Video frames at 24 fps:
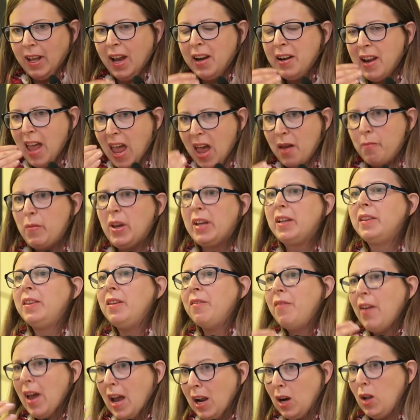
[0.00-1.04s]
dynamic
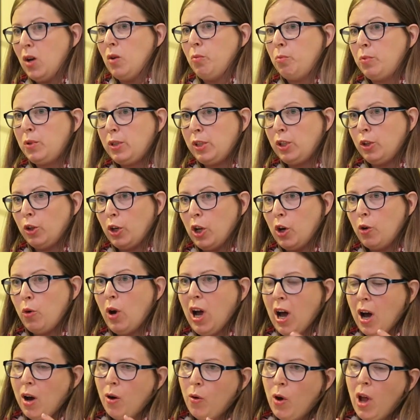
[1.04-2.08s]
develops, you know,
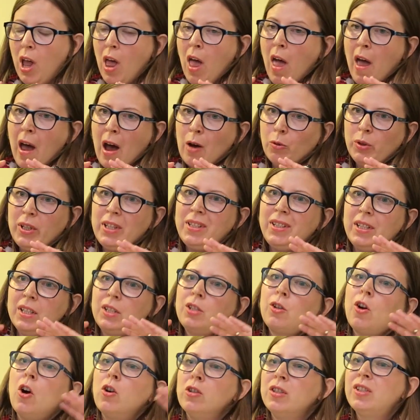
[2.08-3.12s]
how this
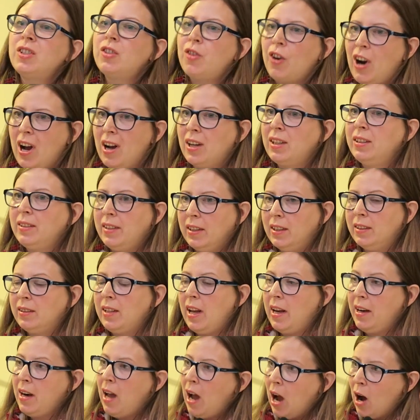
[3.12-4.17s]
is
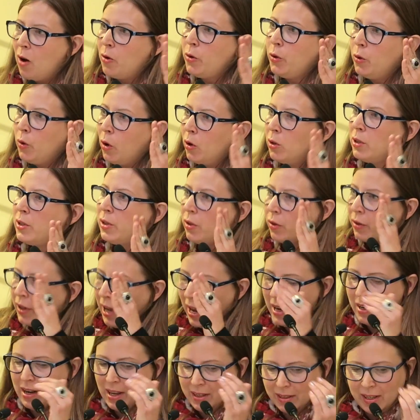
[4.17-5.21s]
constructed, and how you also
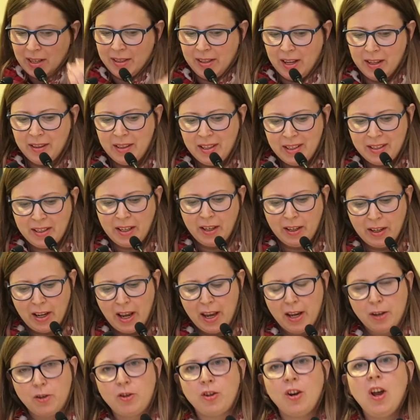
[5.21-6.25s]
can, as I said,
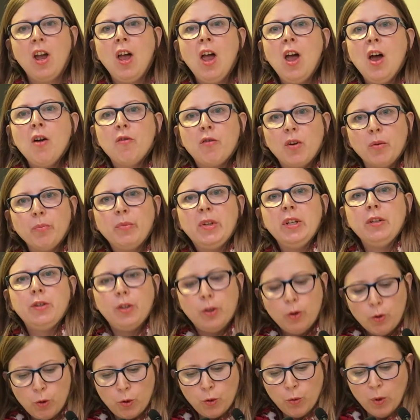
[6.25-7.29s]
disengage from
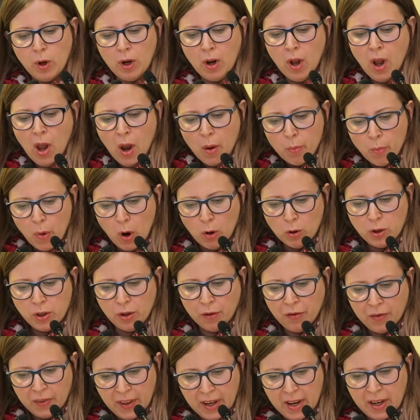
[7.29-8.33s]
these usual
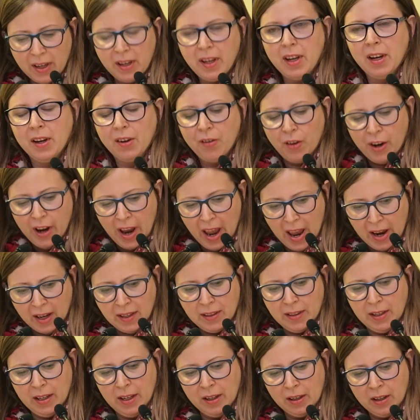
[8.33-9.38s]
modes of thinking,
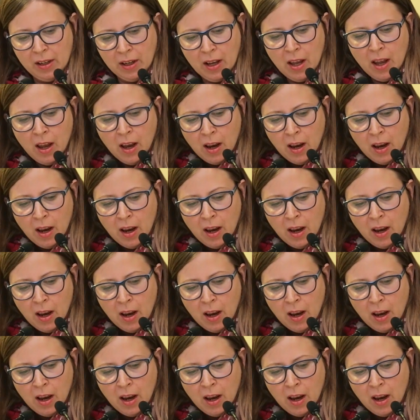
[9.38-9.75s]
reacting,